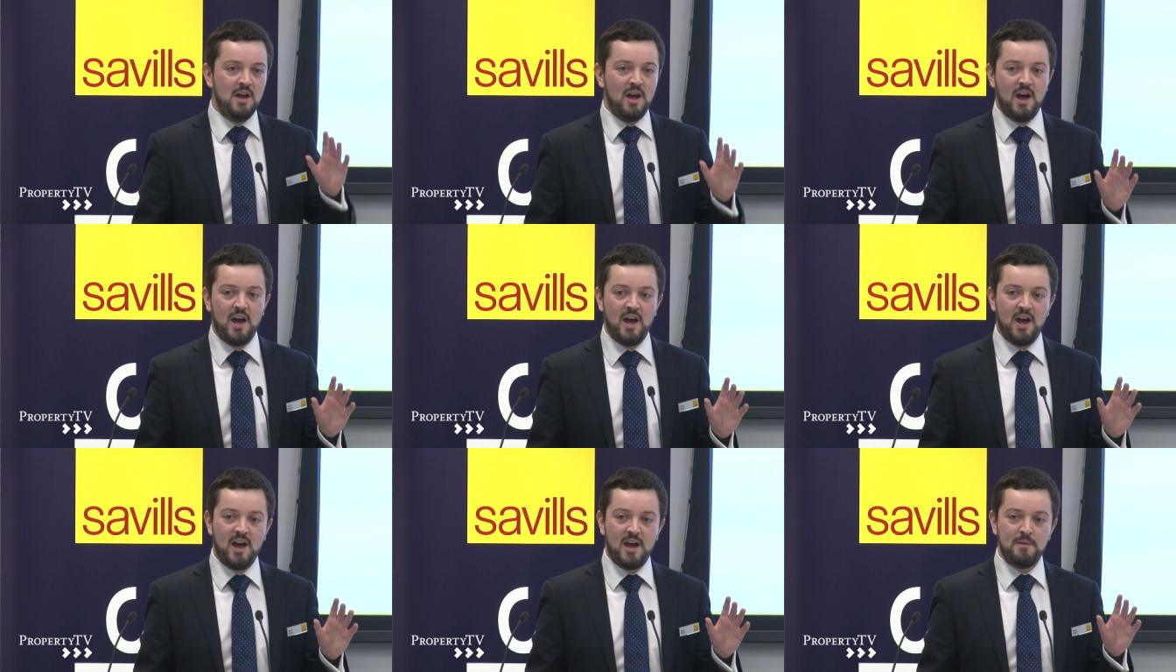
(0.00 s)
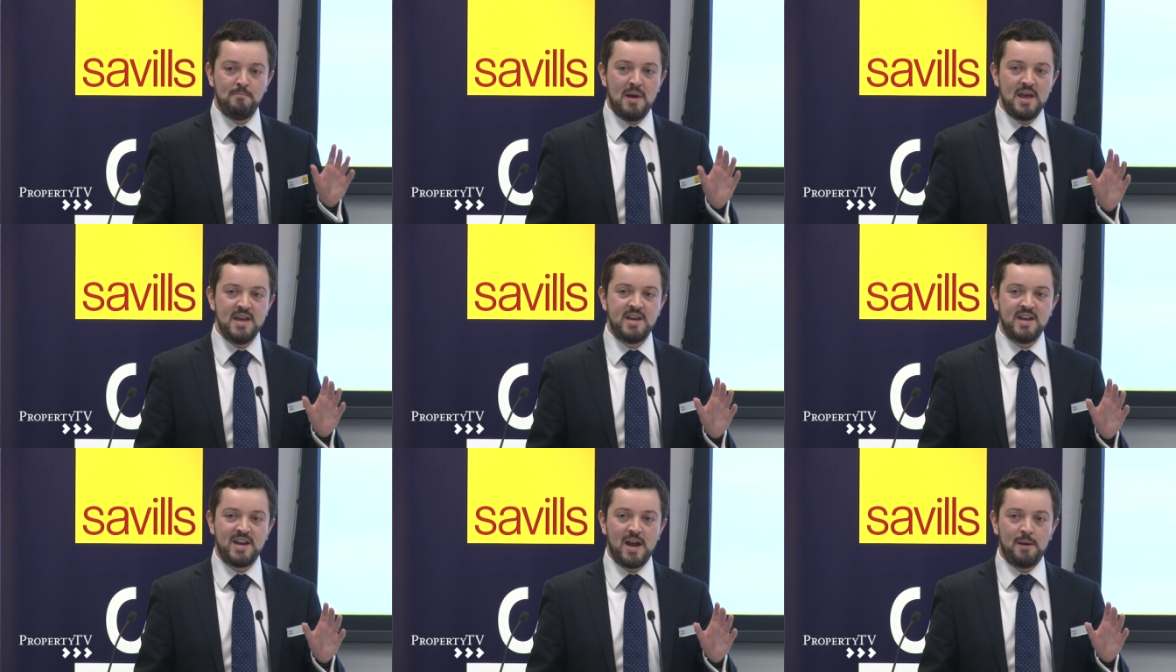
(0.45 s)
and
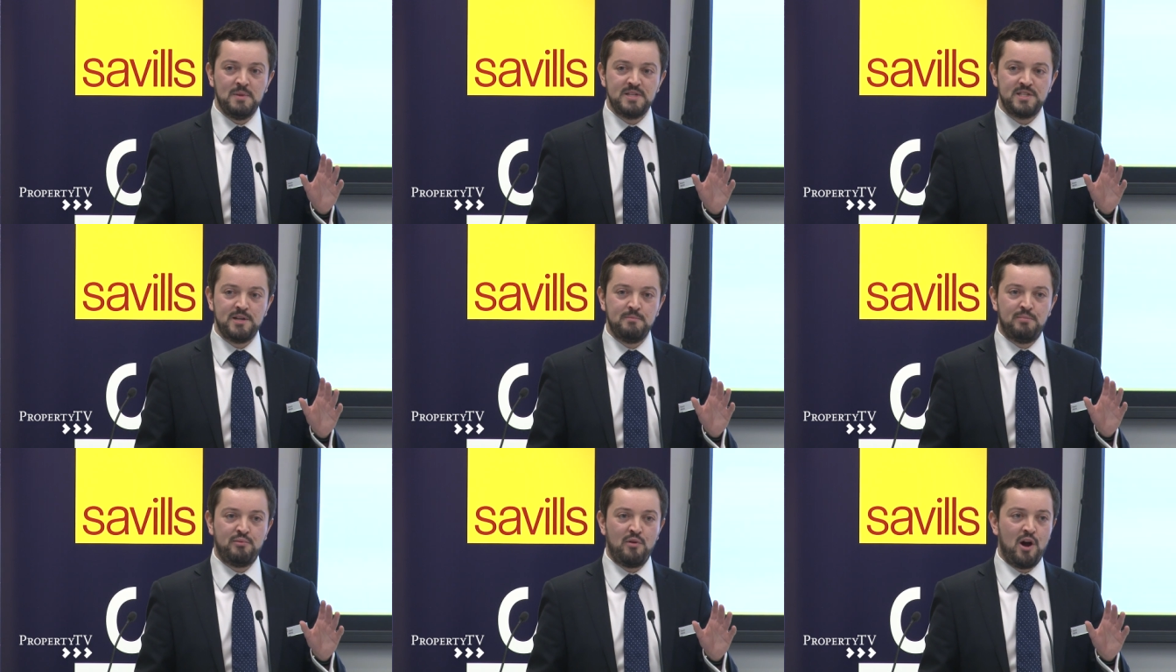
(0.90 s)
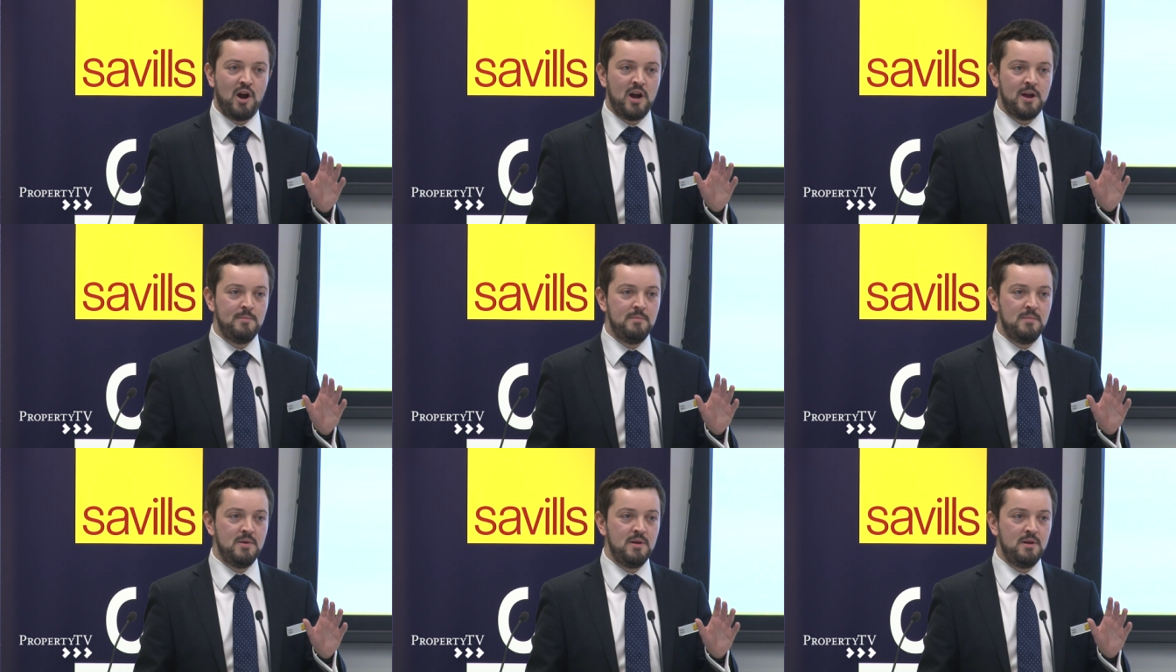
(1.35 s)
make an Amazon
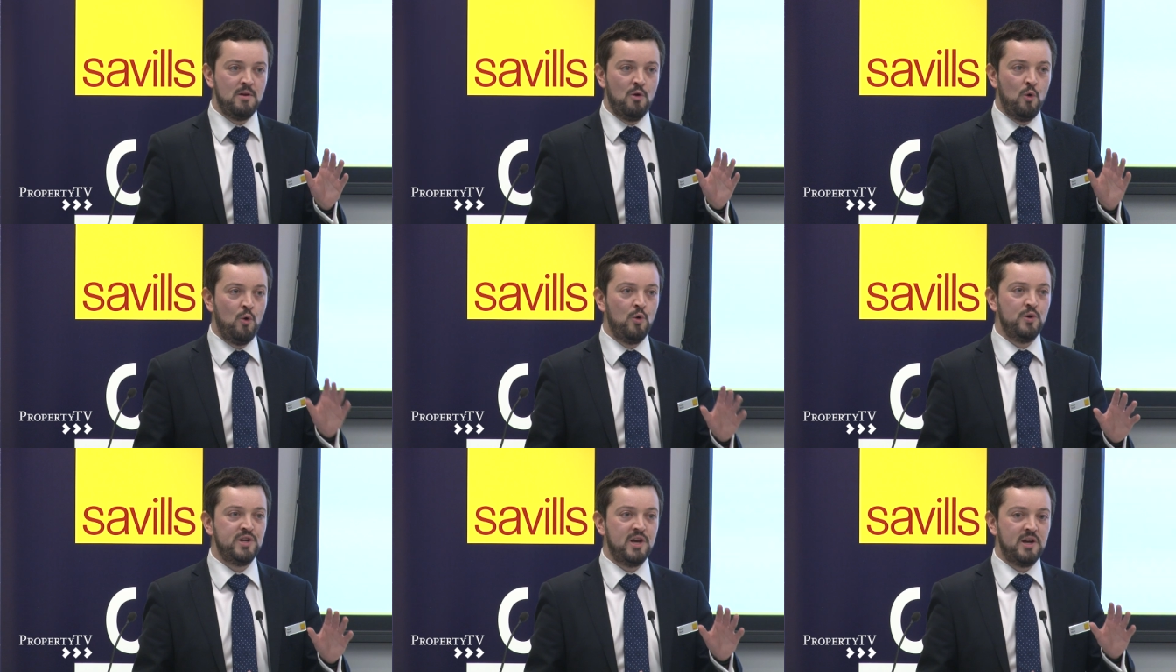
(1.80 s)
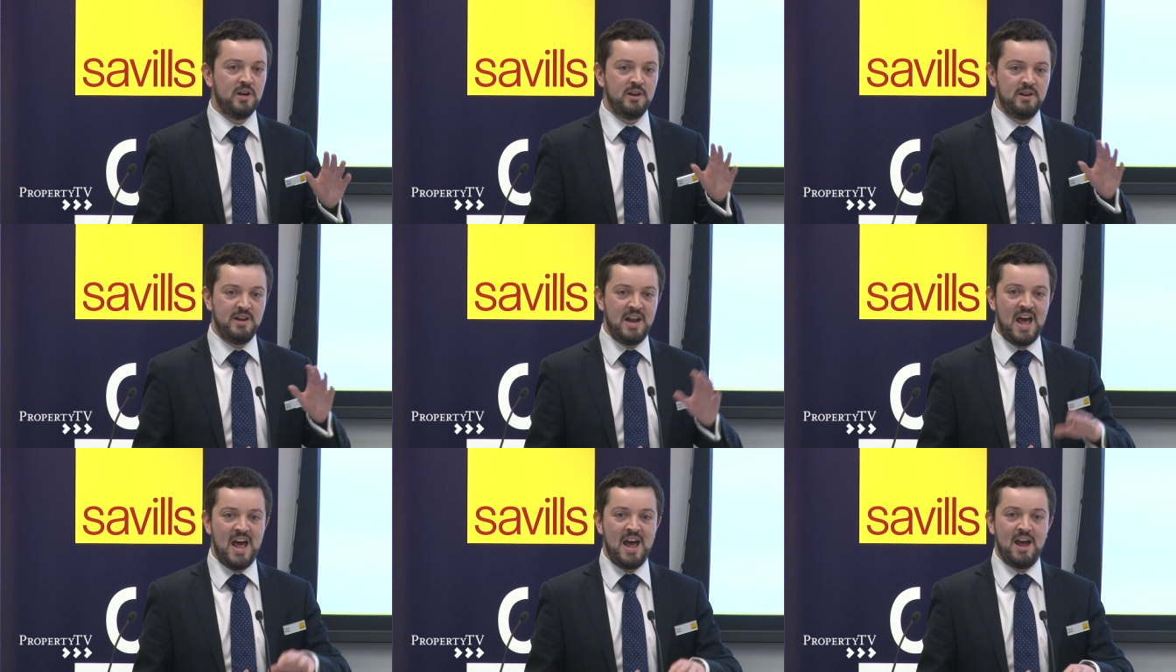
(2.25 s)
Prime order
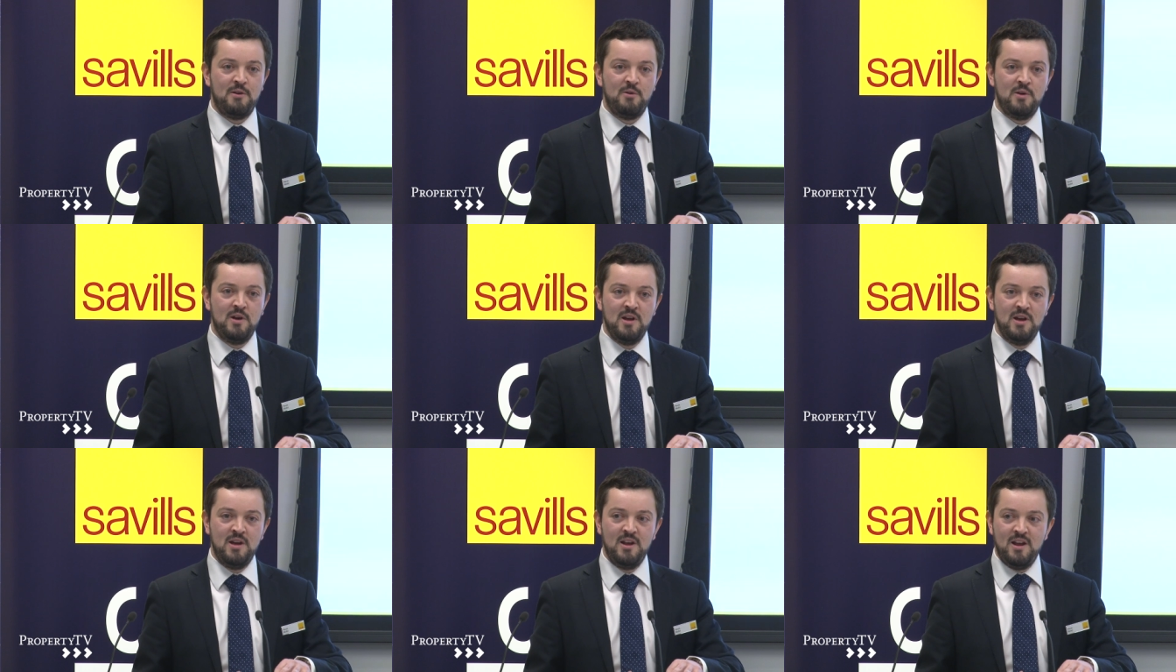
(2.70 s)
now